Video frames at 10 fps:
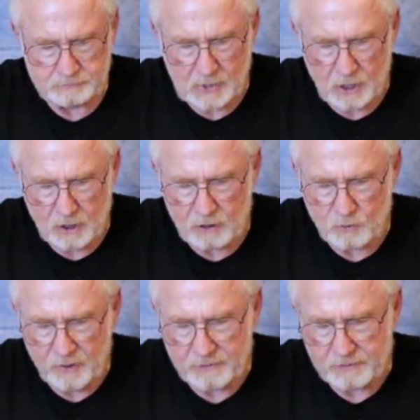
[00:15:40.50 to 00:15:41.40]
along
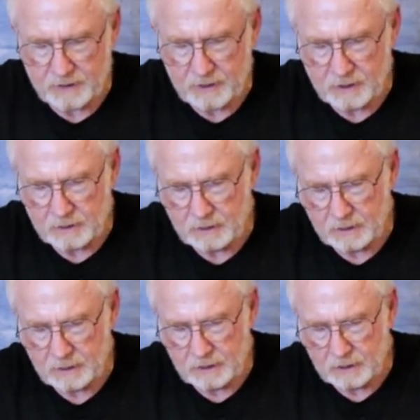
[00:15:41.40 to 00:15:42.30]
with the
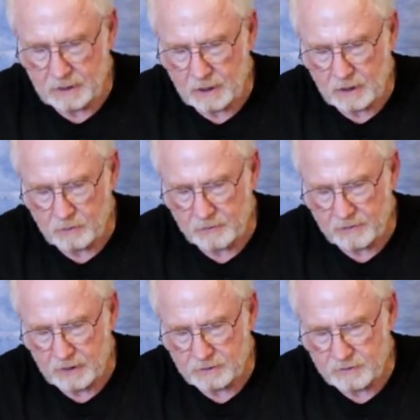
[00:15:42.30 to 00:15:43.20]

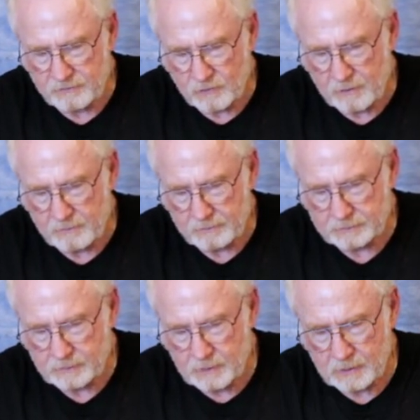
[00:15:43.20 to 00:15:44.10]
entry form,
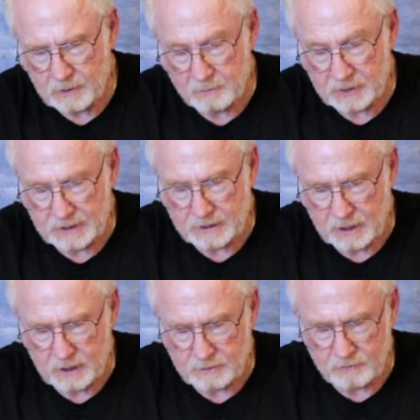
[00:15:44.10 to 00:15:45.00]
completed
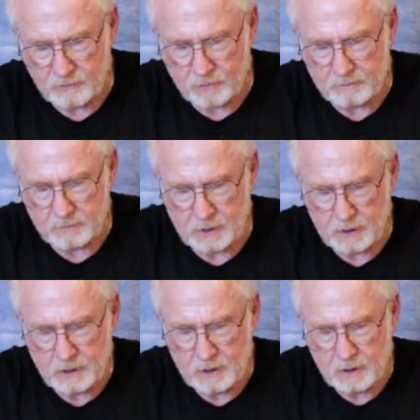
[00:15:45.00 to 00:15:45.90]
entry form,
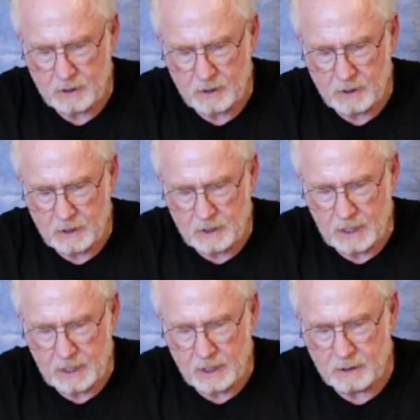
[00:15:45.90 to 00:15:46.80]

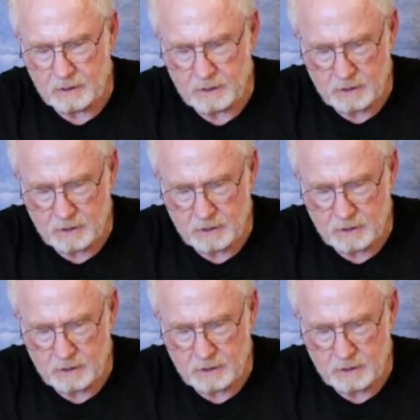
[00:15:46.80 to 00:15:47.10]
and